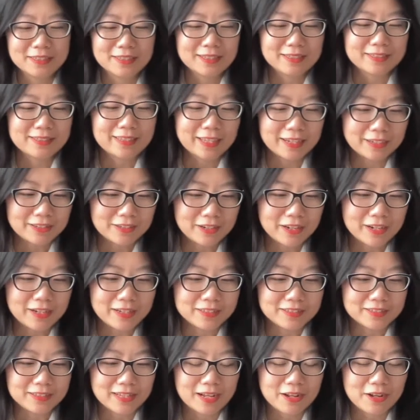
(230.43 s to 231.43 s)
later
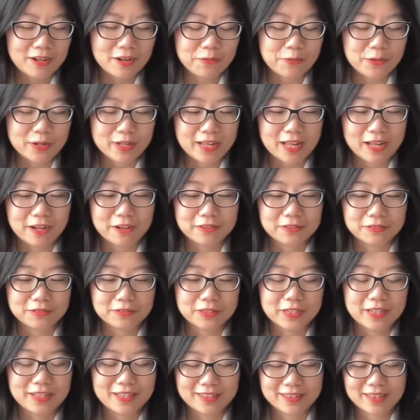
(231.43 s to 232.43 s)
on, what how
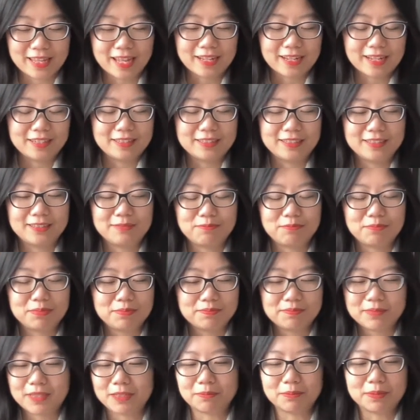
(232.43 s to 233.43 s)
that ended
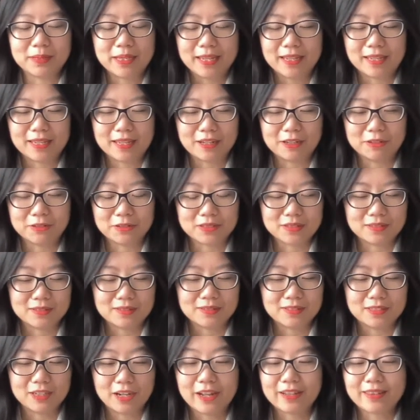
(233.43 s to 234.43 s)
playing out was
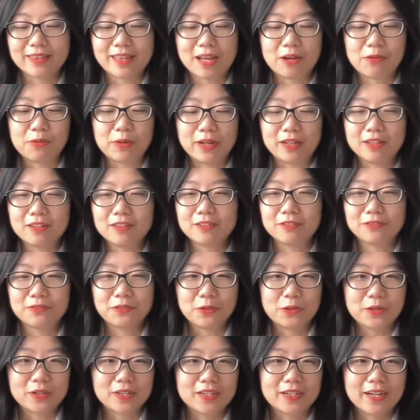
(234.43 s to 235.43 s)
not that well
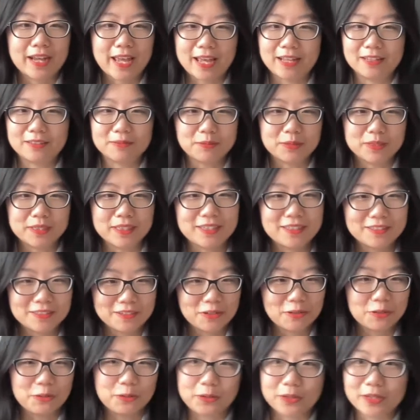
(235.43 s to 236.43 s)
for Anne Boleyn
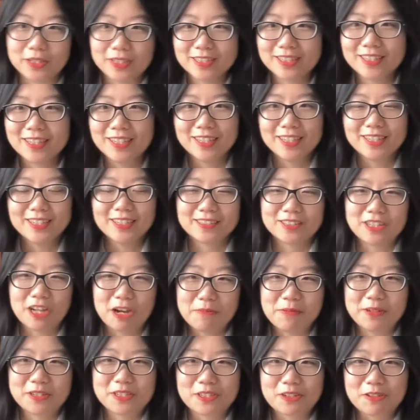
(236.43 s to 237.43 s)
or
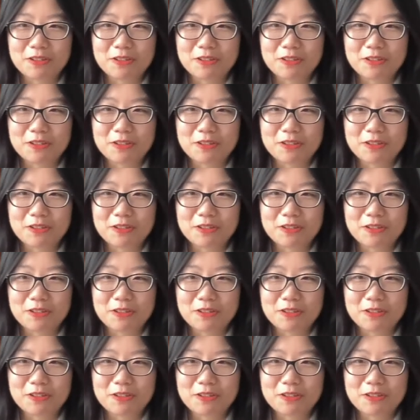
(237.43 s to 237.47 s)
Thomas